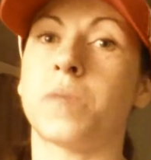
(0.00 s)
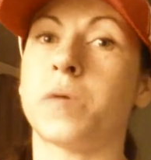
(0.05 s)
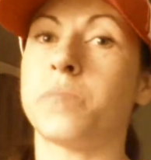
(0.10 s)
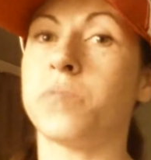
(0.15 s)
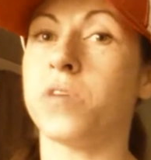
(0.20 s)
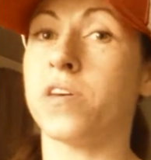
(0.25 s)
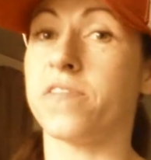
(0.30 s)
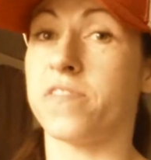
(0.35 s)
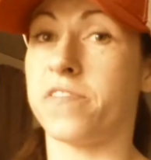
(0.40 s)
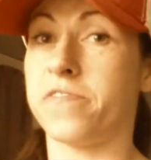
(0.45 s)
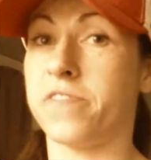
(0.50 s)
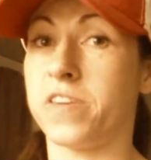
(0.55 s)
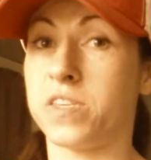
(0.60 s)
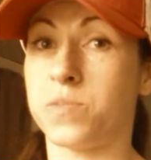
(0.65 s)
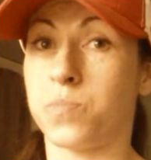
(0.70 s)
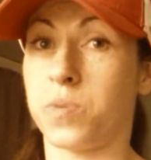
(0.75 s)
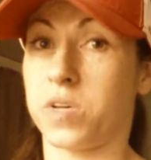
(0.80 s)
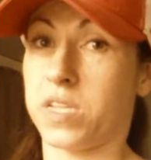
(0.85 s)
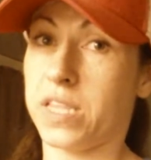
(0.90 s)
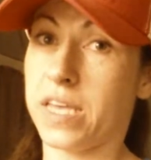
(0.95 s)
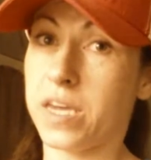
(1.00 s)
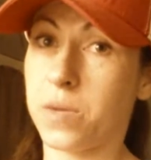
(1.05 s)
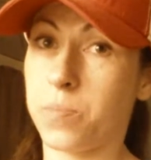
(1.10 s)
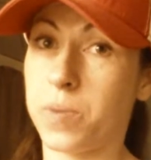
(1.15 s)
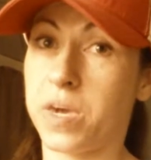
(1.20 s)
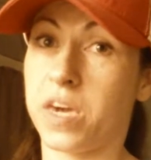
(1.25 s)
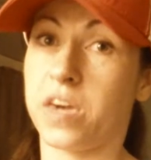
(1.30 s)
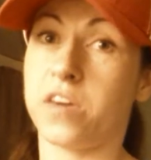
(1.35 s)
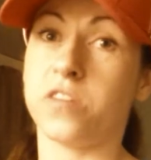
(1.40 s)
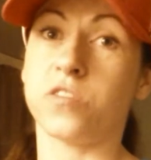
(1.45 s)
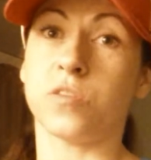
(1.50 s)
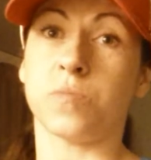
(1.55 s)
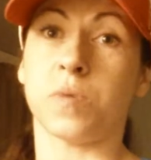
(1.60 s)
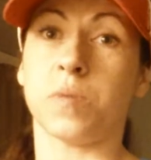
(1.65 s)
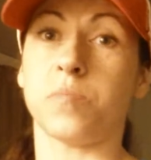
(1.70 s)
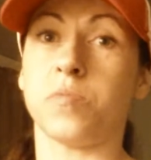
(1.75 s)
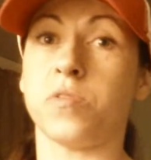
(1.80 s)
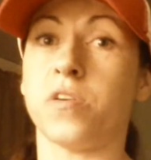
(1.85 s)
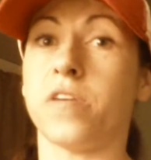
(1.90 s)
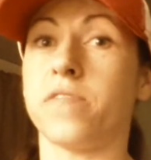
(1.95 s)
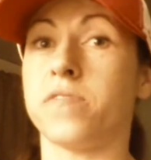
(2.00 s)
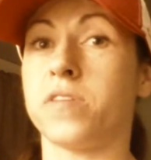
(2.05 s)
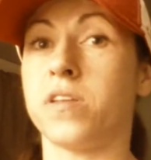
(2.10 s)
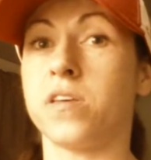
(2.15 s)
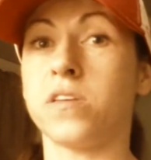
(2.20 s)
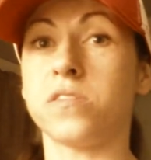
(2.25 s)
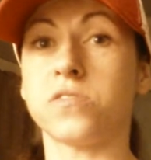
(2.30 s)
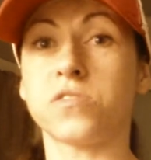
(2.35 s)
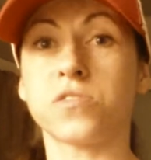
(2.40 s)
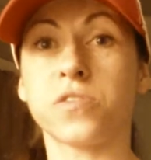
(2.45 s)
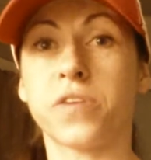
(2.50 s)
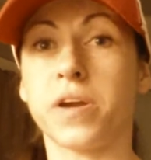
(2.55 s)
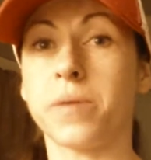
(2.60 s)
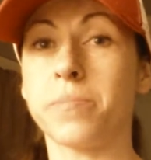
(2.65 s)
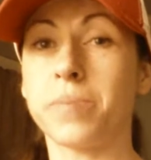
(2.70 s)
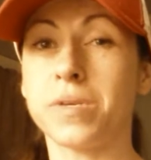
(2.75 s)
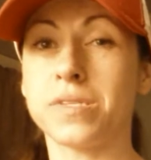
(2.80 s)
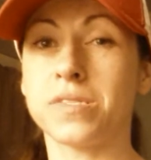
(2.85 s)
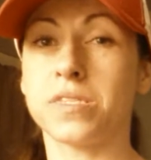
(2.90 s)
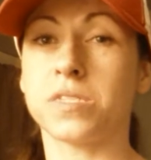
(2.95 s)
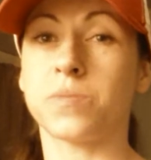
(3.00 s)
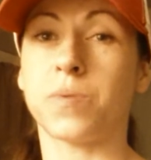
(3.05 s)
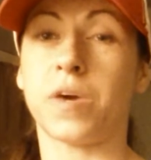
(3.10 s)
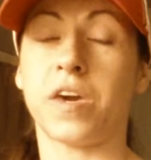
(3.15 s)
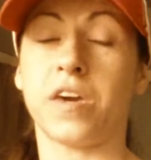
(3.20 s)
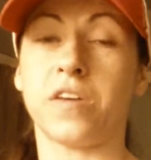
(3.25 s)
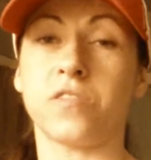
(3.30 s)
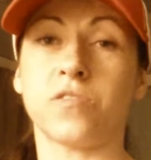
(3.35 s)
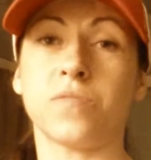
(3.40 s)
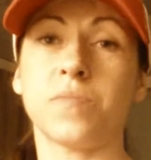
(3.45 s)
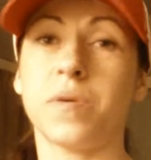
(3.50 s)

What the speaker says: maybe you have a Facebook like page, or maybe you have an Instagram business page,